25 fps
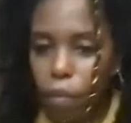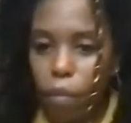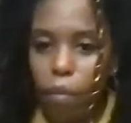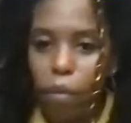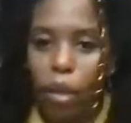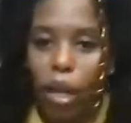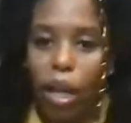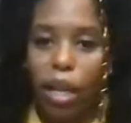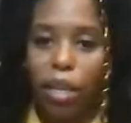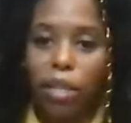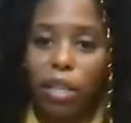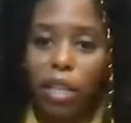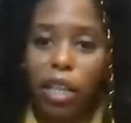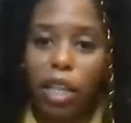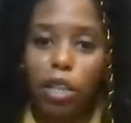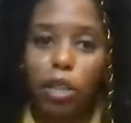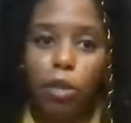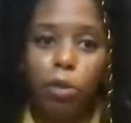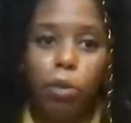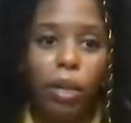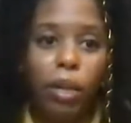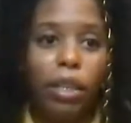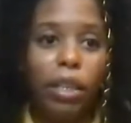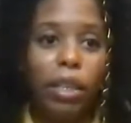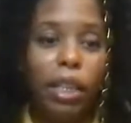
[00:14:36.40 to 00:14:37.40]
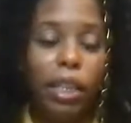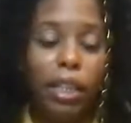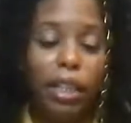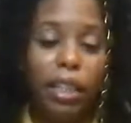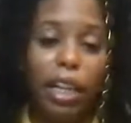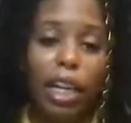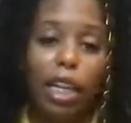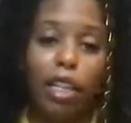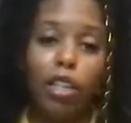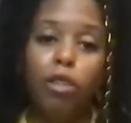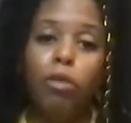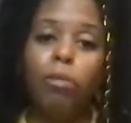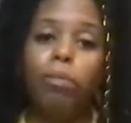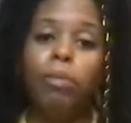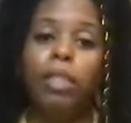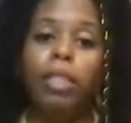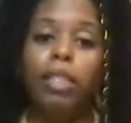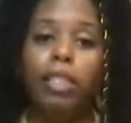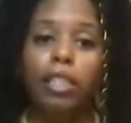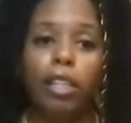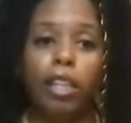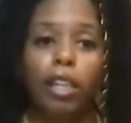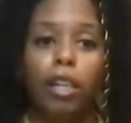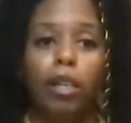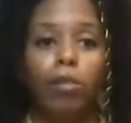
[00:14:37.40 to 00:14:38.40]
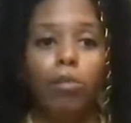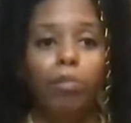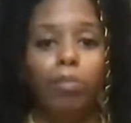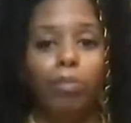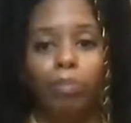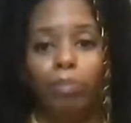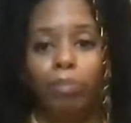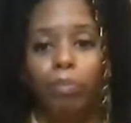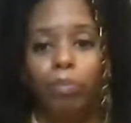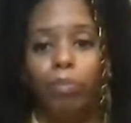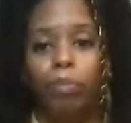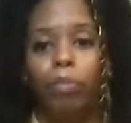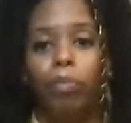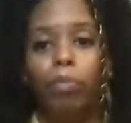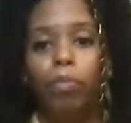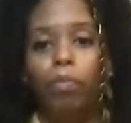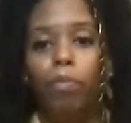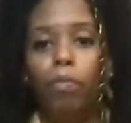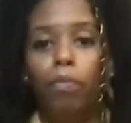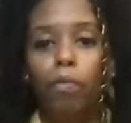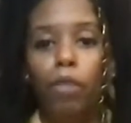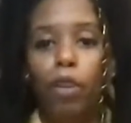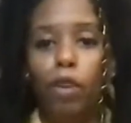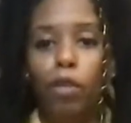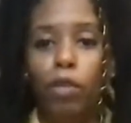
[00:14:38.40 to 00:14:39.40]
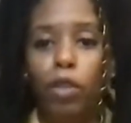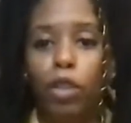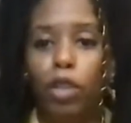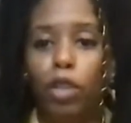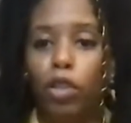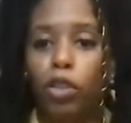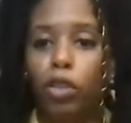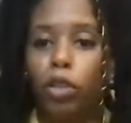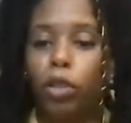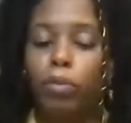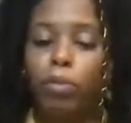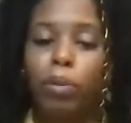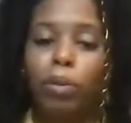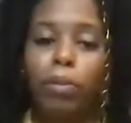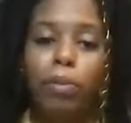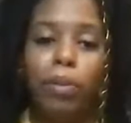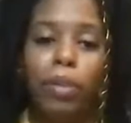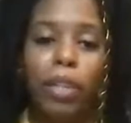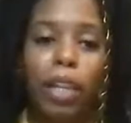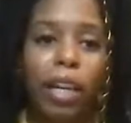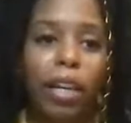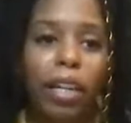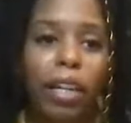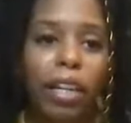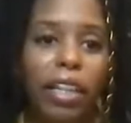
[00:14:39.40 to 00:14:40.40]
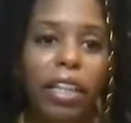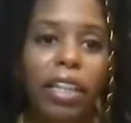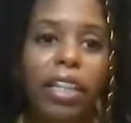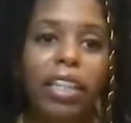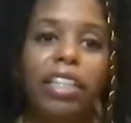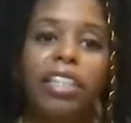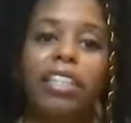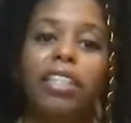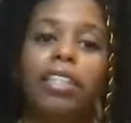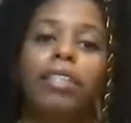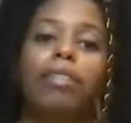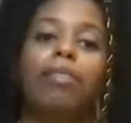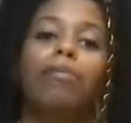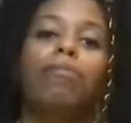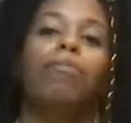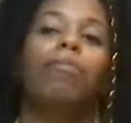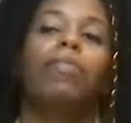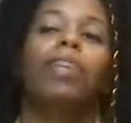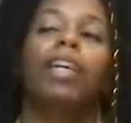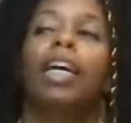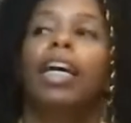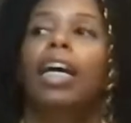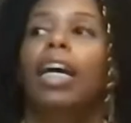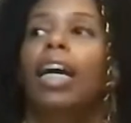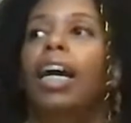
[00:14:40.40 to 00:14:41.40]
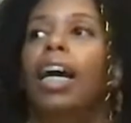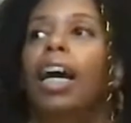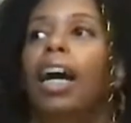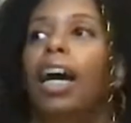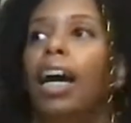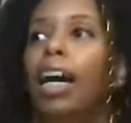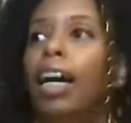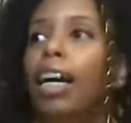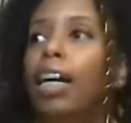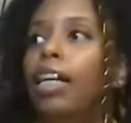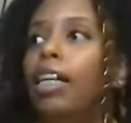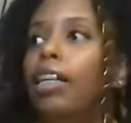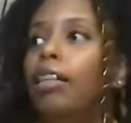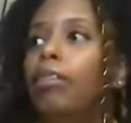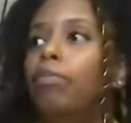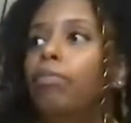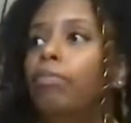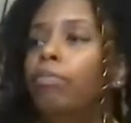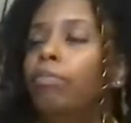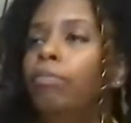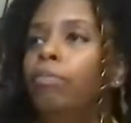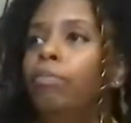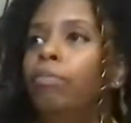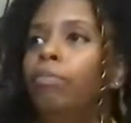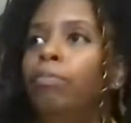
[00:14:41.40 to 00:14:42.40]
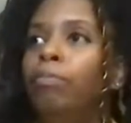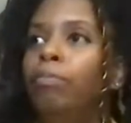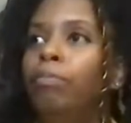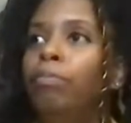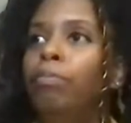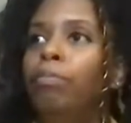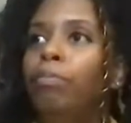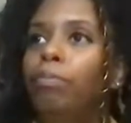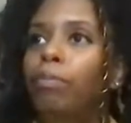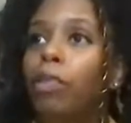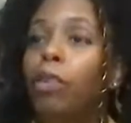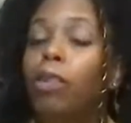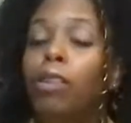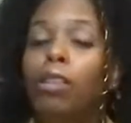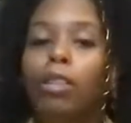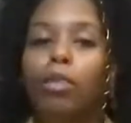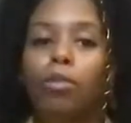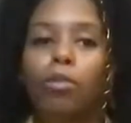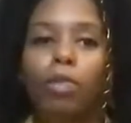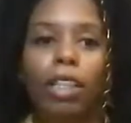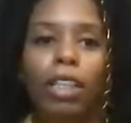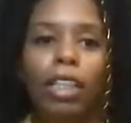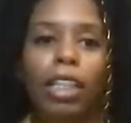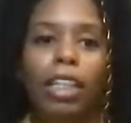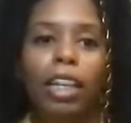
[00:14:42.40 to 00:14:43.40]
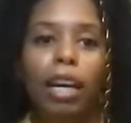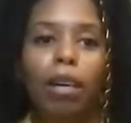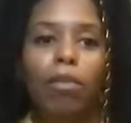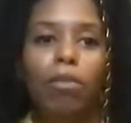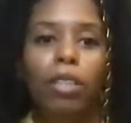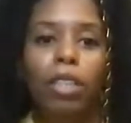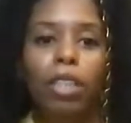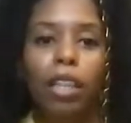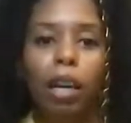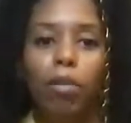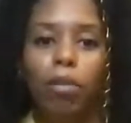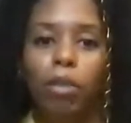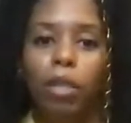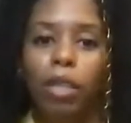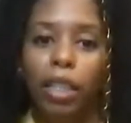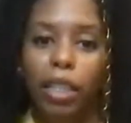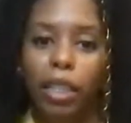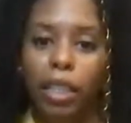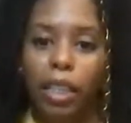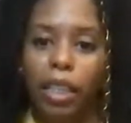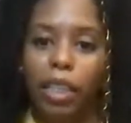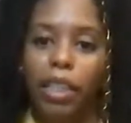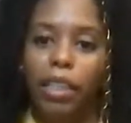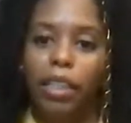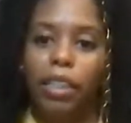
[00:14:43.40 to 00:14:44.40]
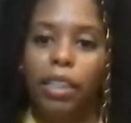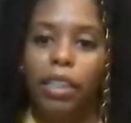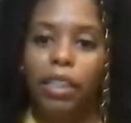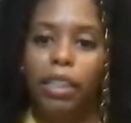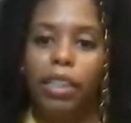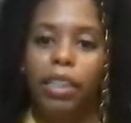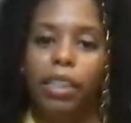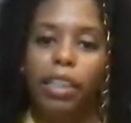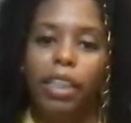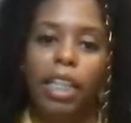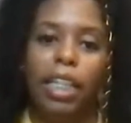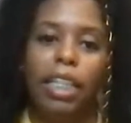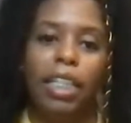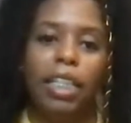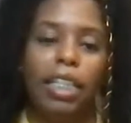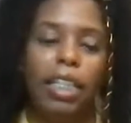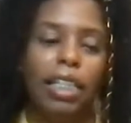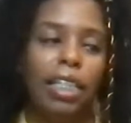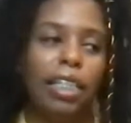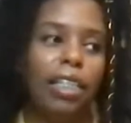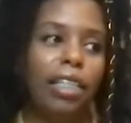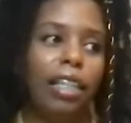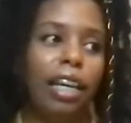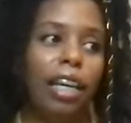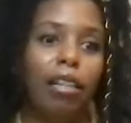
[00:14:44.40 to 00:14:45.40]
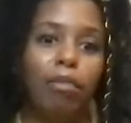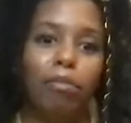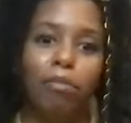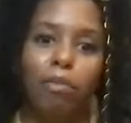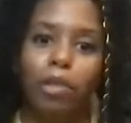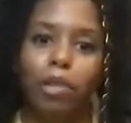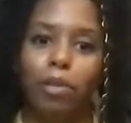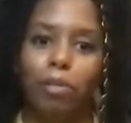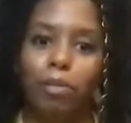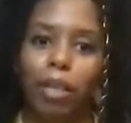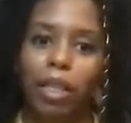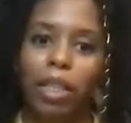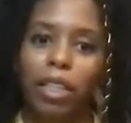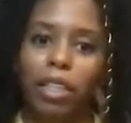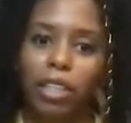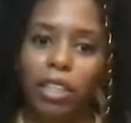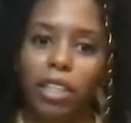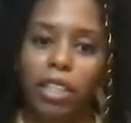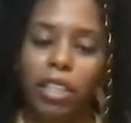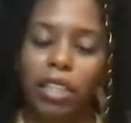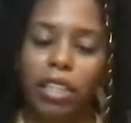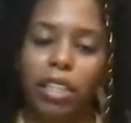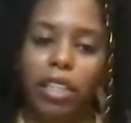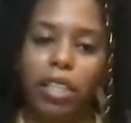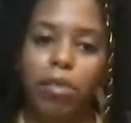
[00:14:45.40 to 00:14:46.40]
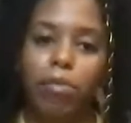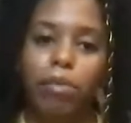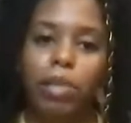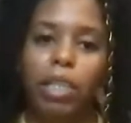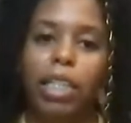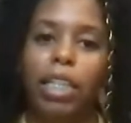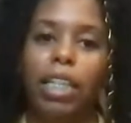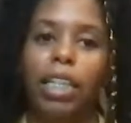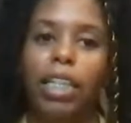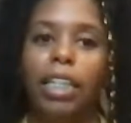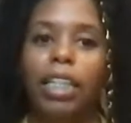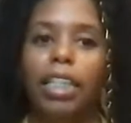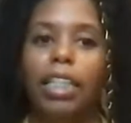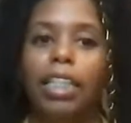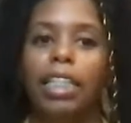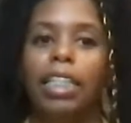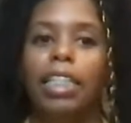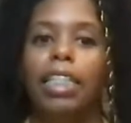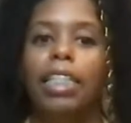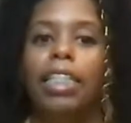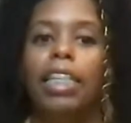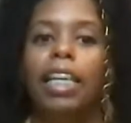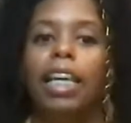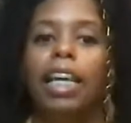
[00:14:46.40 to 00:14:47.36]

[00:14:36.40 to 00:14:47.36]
I'll tell you one thing that I do miss though, for the three people that are in here still. Um, or the one thing I wish I would have done is take more pictures because